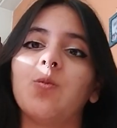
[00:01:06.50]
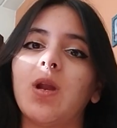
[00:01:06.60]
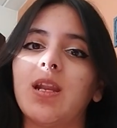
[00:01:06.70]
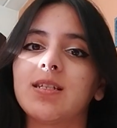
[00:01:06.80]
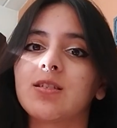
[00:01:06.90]

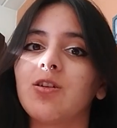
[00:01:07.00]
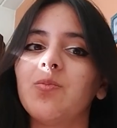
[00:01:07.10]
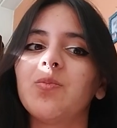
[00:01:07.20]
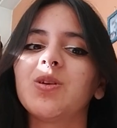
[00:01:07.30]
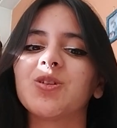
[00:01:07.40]
One Last
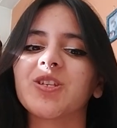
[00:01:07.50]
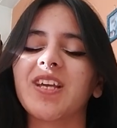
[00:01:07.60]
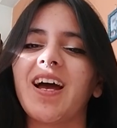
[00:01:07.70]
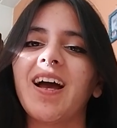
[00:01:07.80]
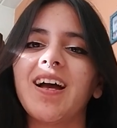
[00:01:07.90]
Stop, because
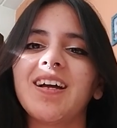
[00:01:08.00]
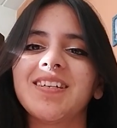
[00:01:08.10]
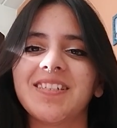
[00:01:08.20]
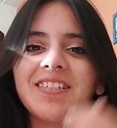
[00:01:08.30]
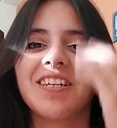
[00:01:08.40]
I
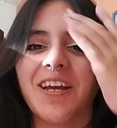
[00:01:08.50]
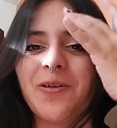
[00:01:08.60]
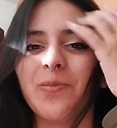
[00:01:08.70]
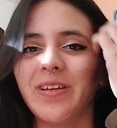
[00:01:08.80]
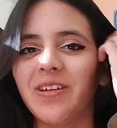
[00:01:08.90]
still
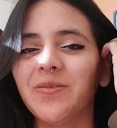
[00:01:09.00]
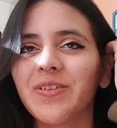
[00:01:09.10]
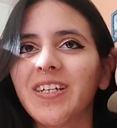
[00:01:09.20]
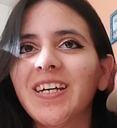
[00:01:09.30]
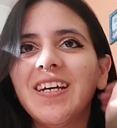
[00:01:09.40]
cannot believe,
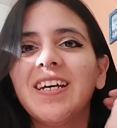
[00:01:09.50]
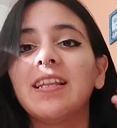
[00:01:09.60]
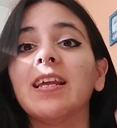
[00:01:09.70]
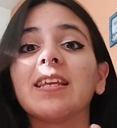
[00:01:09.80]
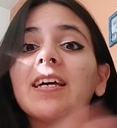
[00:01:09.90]

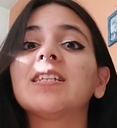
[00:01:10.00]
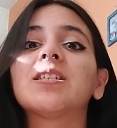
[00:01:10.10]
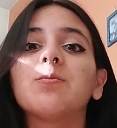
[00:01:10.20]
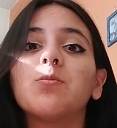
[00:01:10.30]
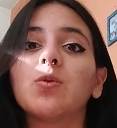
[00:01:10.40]
like, that is
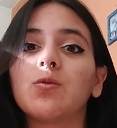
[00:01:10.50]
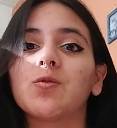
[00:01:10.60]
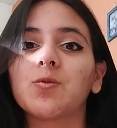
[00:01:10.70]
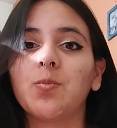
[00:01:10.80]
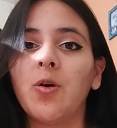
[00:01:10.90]
the
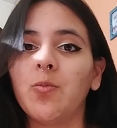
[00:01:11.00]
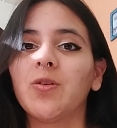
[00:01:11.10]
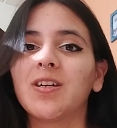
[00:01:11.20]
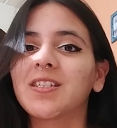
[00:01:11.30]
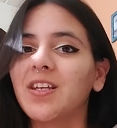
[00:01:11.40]
most
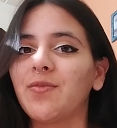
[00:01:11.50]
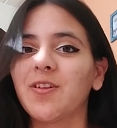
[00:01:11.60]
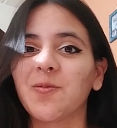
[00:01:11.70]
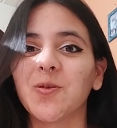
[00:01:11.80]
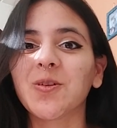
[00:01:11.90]
popular
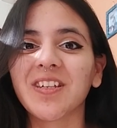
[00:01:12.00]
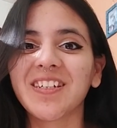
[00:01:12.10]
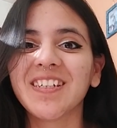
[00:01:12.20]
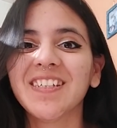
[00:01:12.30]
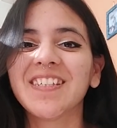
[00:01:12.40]
sapphic book
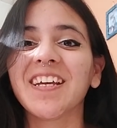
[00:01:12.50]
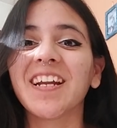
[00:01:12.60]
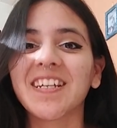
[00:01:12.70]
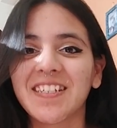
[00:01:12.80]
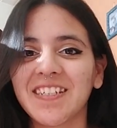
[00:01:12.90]
there is, and
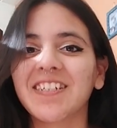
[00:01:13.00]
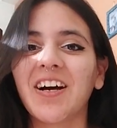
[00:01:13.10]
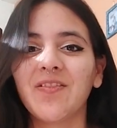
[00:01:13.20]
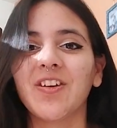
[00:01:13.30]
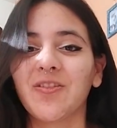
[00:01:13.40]
I still
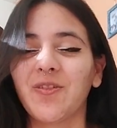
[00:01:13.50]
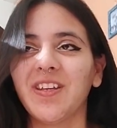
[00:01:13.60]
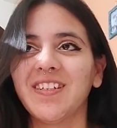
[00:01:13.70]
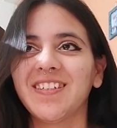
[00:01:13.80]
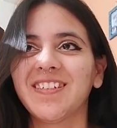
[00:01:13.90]
have not
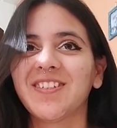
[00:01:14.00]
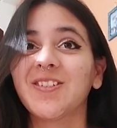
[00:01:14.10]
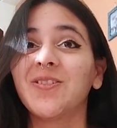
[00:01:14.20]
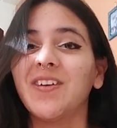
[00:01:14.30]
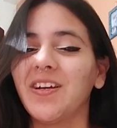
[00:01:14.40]
read it,
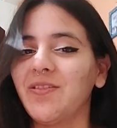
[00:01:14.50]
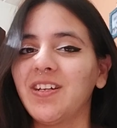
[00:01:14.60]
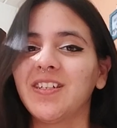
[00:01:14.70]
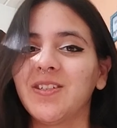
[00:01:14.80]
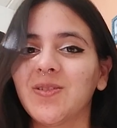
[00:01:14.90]
so I
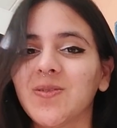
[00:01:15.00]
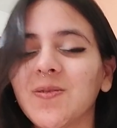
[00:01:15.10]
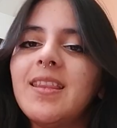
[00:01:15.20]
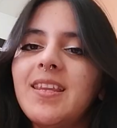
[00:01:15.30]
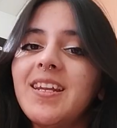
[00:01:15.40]
really need to.
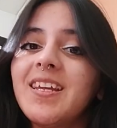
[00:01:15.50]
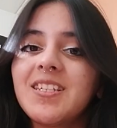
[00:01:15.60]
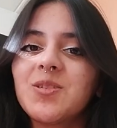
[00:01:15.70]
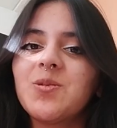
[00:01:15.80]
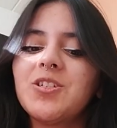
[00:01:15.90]
The
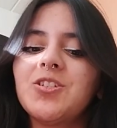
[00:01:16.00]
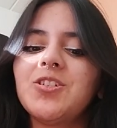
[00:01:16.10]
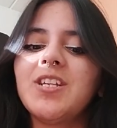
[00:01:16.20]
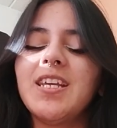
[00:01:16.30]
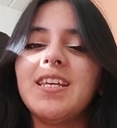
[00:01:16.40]
next
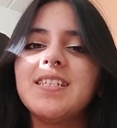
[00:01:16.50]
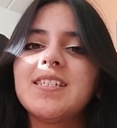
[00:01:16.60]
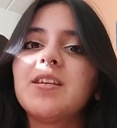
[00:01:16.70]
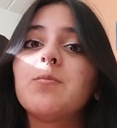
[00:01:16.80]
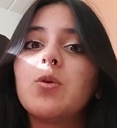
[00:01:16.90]
question is
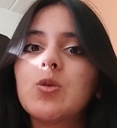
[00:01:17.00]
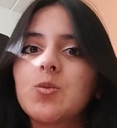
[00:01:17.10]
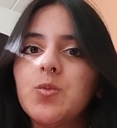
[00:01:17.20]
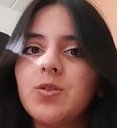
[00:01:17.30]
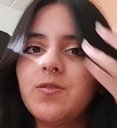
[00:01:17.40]
the
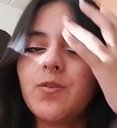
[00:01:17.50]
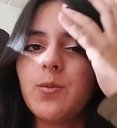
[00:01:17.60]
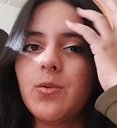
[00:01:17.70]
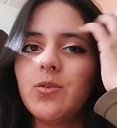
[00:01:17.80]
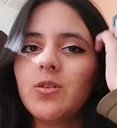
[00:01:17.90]
most beautiful
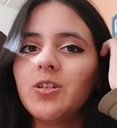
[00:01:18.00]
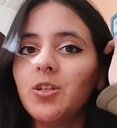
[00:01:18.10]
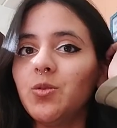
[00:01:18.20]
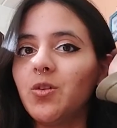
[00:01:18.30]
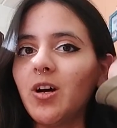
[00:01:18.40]
book
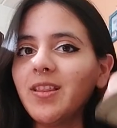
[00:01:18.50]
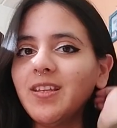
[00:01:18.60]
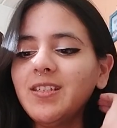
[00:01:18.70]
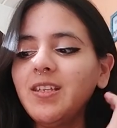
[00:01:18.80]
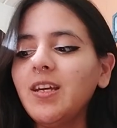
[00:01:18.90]
you got
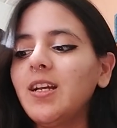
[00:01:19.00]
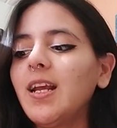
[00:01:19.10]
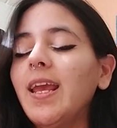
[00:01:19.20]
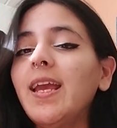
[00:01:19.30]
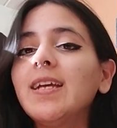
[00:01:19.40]
this year,
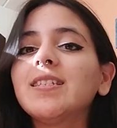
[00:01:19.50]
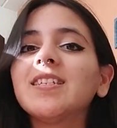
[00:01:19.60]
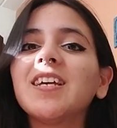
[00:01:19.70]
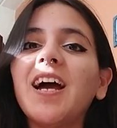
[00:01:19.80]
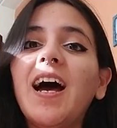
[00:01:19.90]

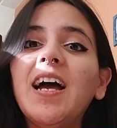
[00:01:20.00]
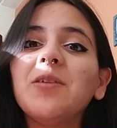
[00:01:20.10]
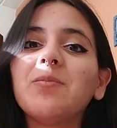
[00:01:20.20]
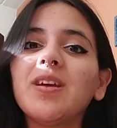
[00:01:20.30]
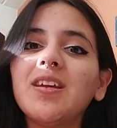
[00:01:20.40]
and
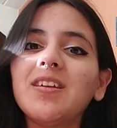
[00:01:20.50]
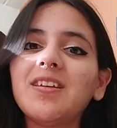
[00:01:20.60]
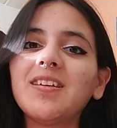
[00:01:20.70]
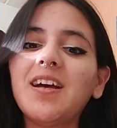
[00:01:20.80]
I made